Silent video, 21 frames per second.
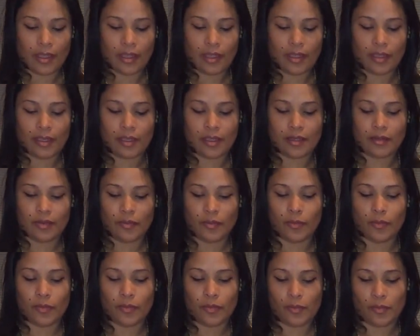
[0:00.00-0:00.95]
And
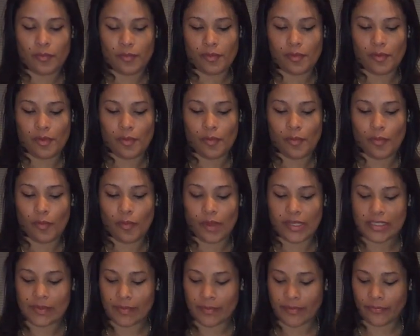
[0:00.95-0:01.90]

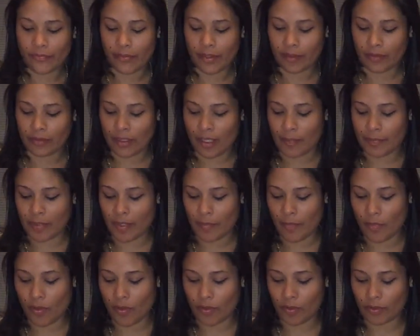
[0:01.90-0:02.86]
once we filled up
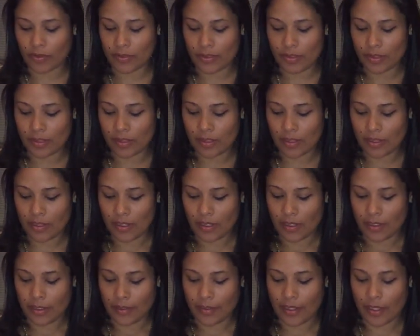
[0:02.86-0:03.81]
the mold,
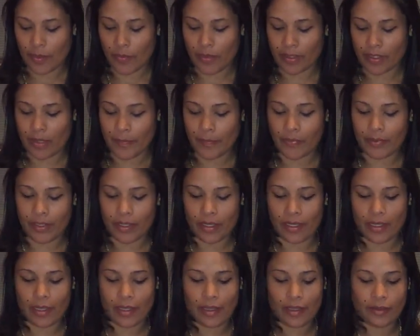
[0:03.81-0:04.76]
then we're gonna put it
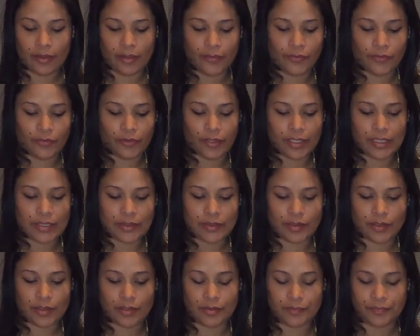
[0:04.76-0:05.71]
in the
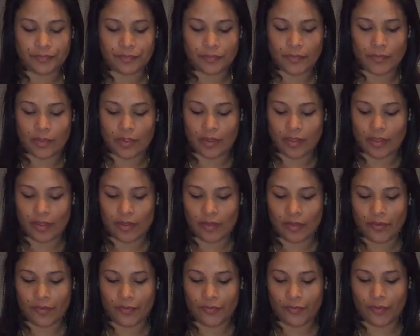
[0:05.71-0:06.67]
freezer
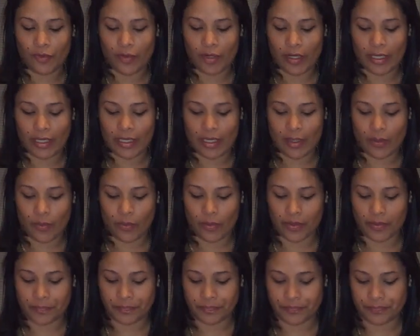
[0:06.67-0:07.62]
for an
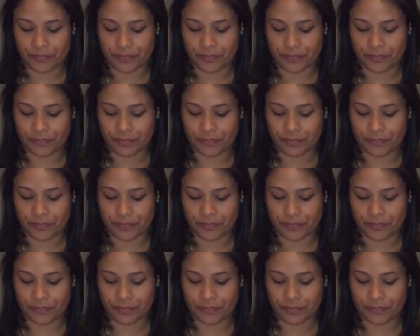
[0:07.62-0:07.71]
hour.